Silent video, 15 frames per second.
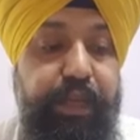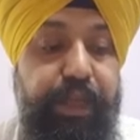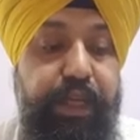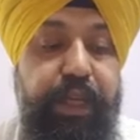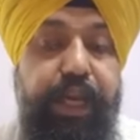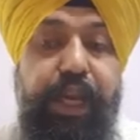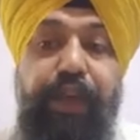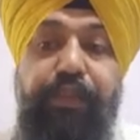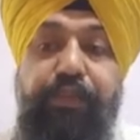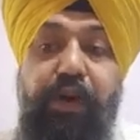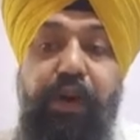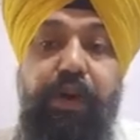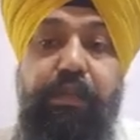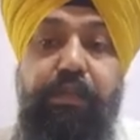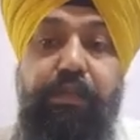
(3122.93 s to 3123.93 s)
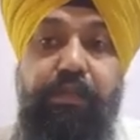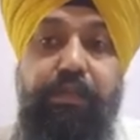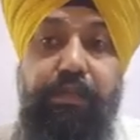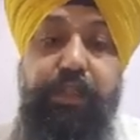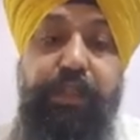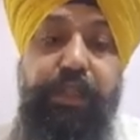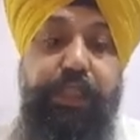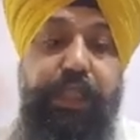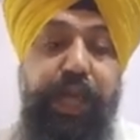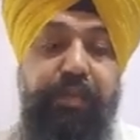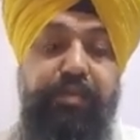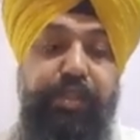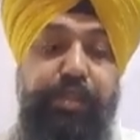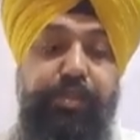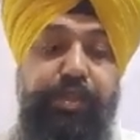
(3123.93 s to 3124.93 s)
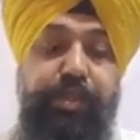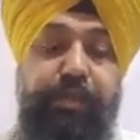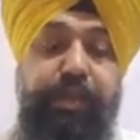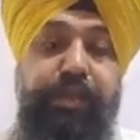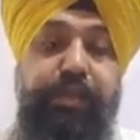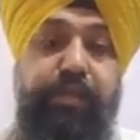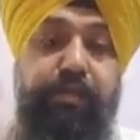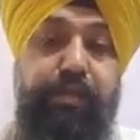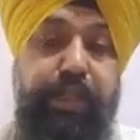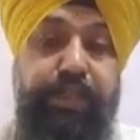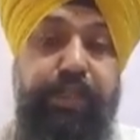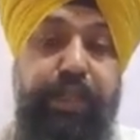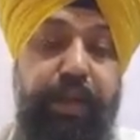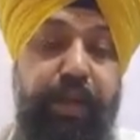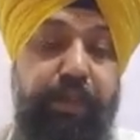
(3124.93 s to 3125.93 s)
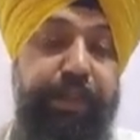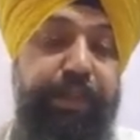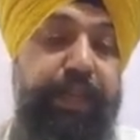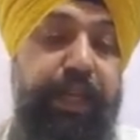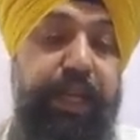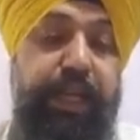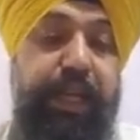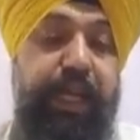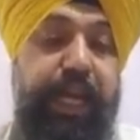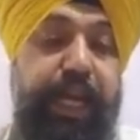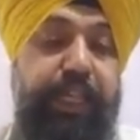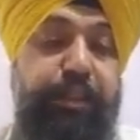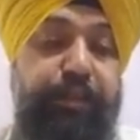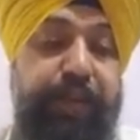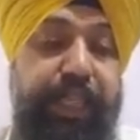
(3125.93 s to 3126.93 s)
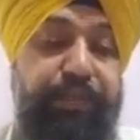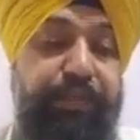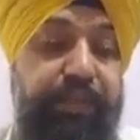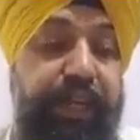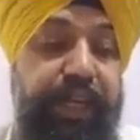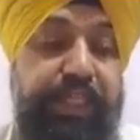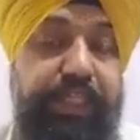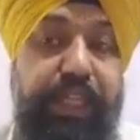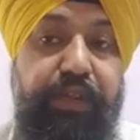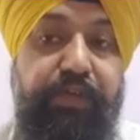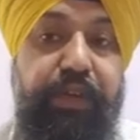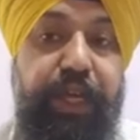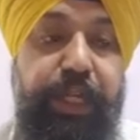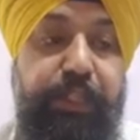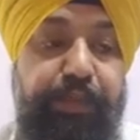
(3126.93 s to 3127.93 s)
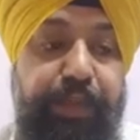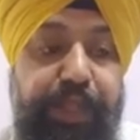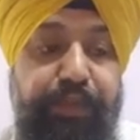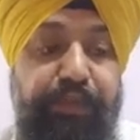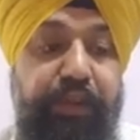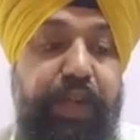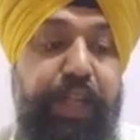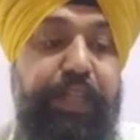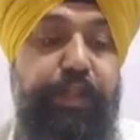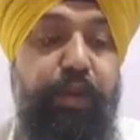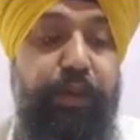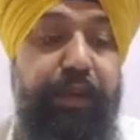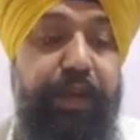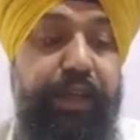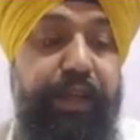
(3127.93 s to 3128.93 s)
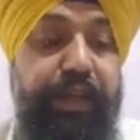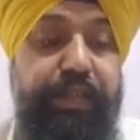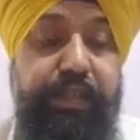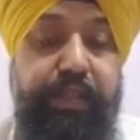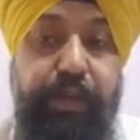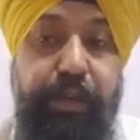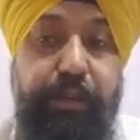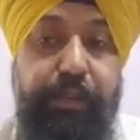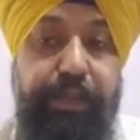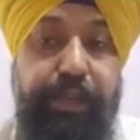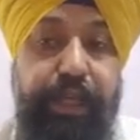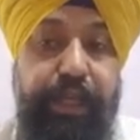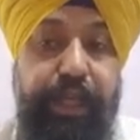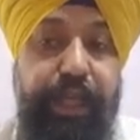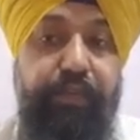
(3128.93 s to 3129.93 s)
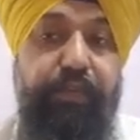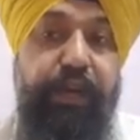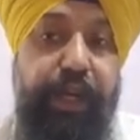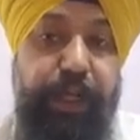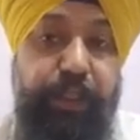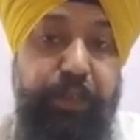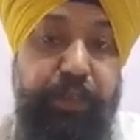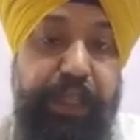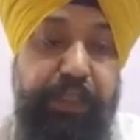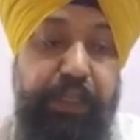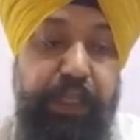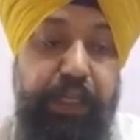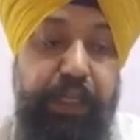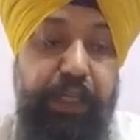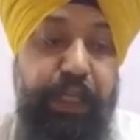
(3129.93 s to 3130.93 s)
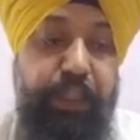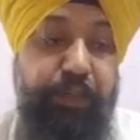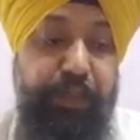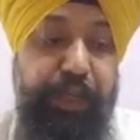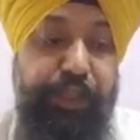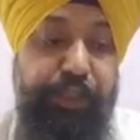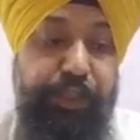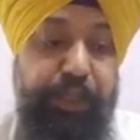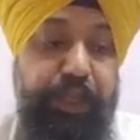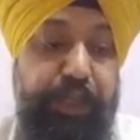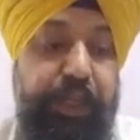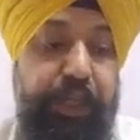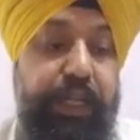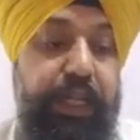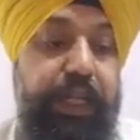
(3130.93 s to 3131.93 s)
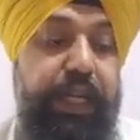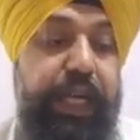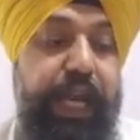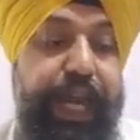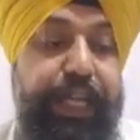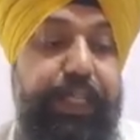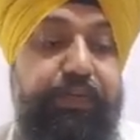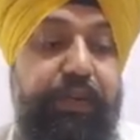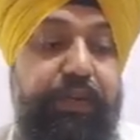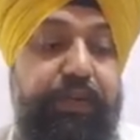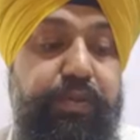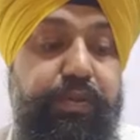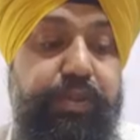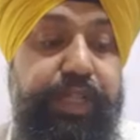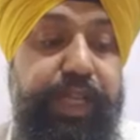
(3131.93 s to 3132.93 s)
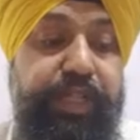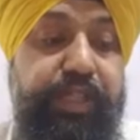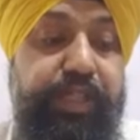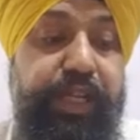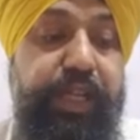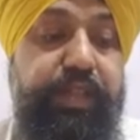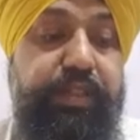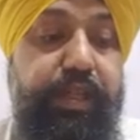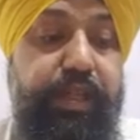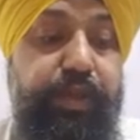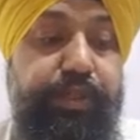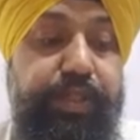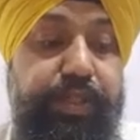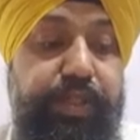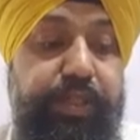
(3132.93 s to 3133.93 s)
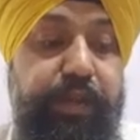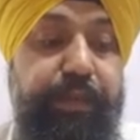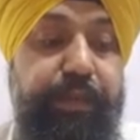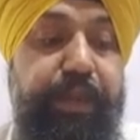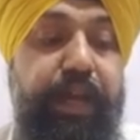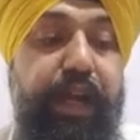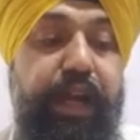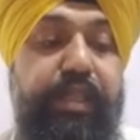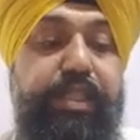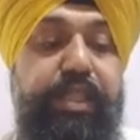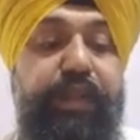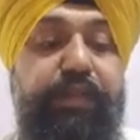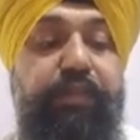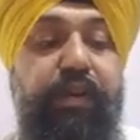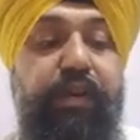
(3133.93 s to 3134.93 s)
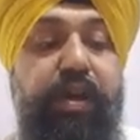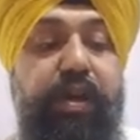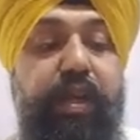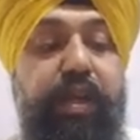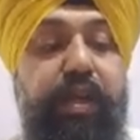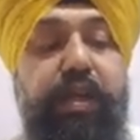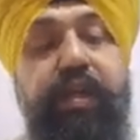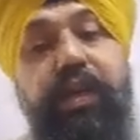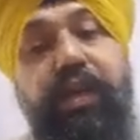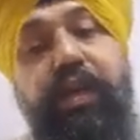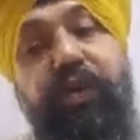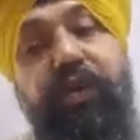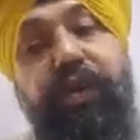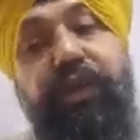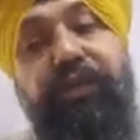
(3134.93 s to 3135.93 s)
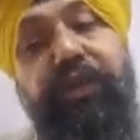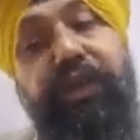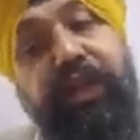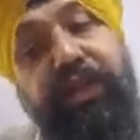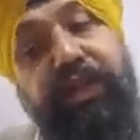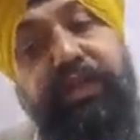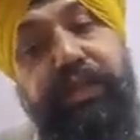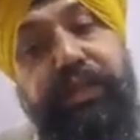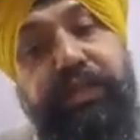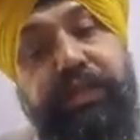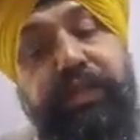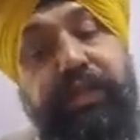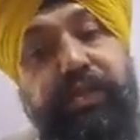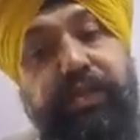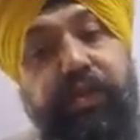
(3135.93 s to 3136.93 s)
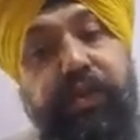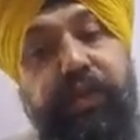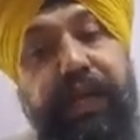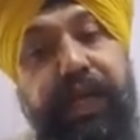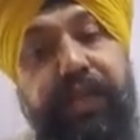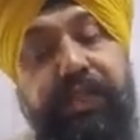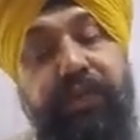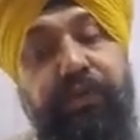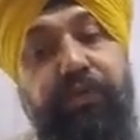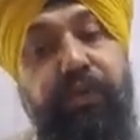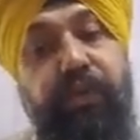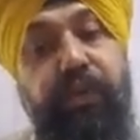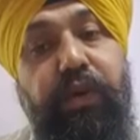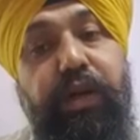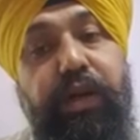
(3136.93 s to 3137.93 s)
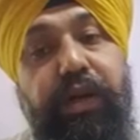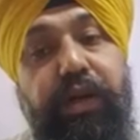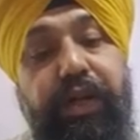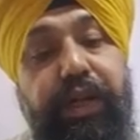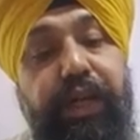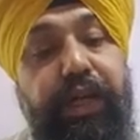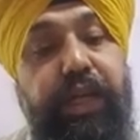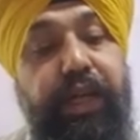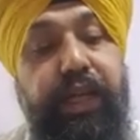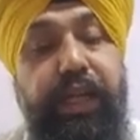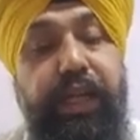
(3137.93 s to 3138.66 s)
E for describe situation means agenda. Express feelings, E for express feelings, opinions. E for expression. S for suggesting solutions, and C for concluding with a decision. So desk 4, DESC,